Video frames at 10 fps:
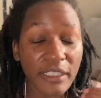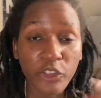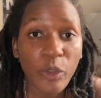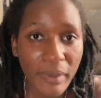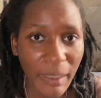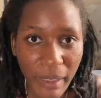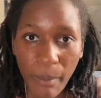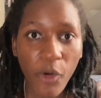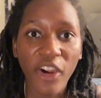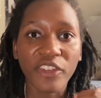too many
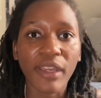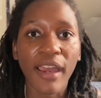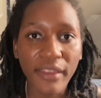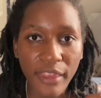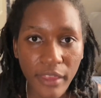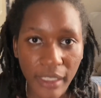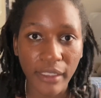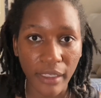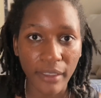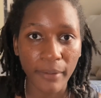people are not thinking.